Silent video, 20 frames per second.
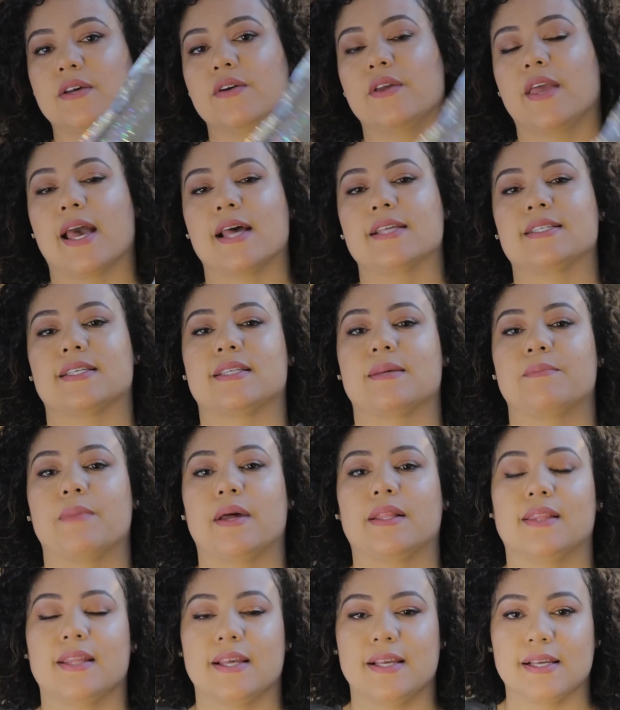Oh Yes is a
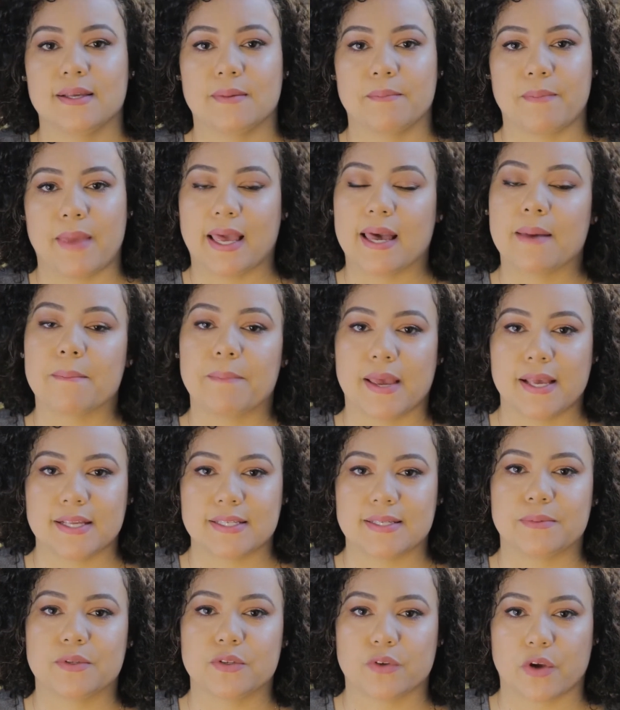monthly makeup-based
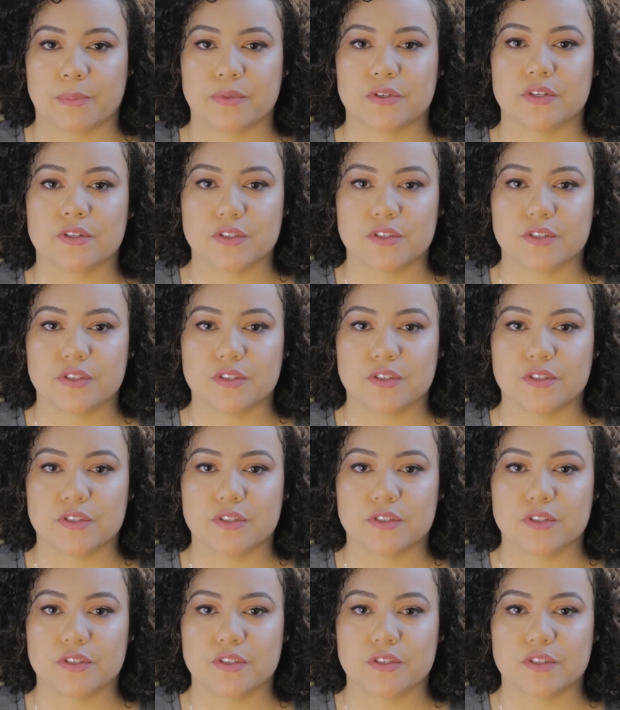subscription